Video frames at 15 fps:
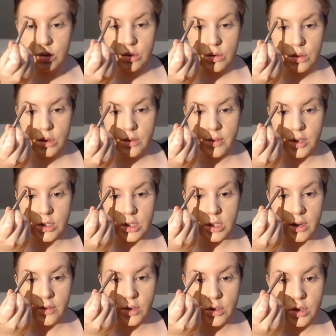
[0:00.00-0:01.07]
I've actually
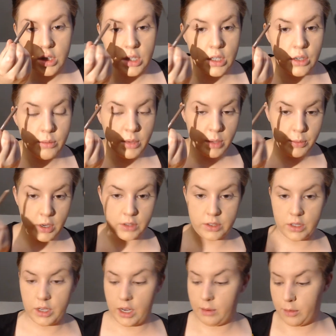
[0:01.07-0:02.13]
never tried to do my brows on
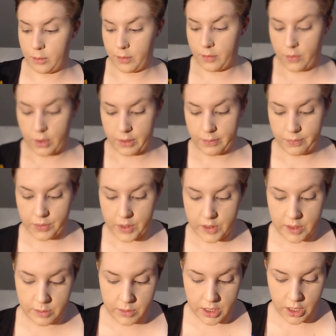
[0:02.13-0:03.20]
camera before.
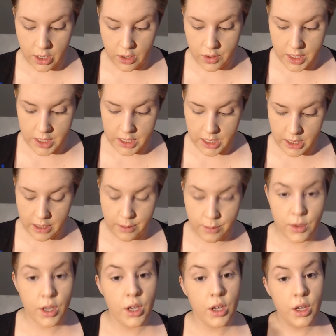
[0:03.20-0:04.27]
Seems like a great time
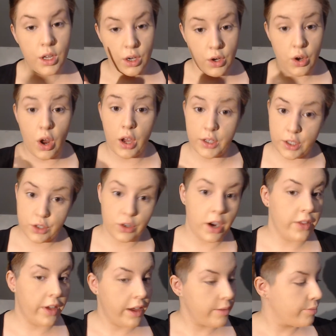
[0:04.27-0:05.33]
not to try
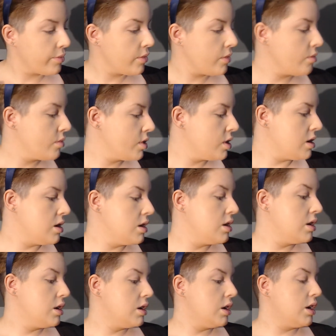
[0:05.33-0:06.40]
that.
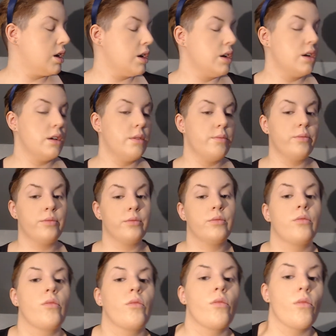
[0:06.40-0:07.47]
One
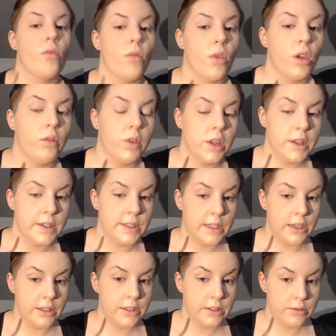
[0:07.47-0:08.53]
of these
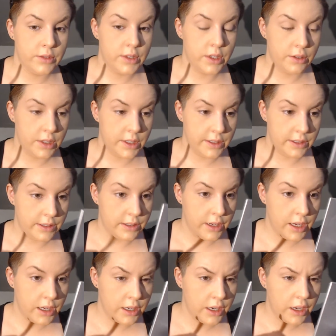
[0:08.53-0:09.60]
days. So this
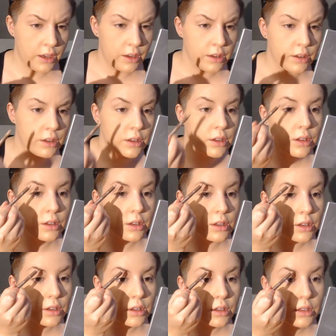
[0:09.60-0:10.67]
handheld
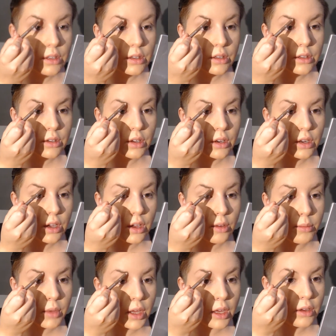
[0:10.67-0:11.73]
is gonna help
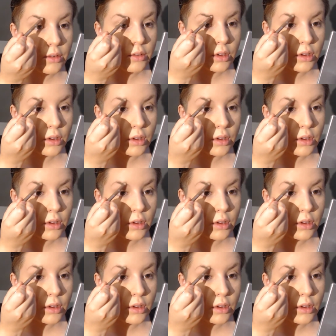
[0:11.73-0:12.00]
me out.